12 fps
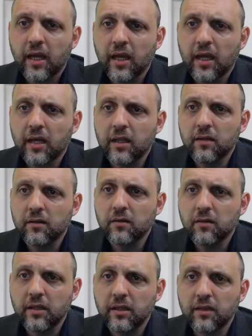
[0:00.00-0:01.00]

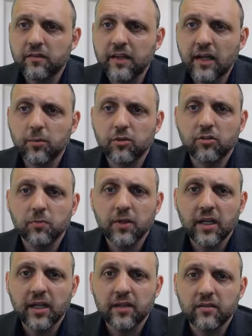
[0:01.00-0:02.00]
and it established
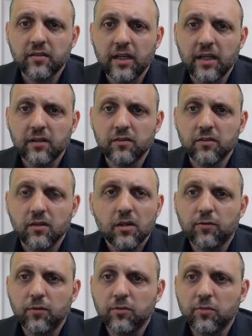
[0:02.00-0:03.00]
compliance dates
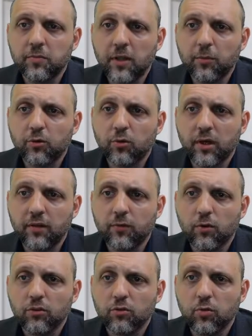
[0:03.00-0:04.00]
from September 24th,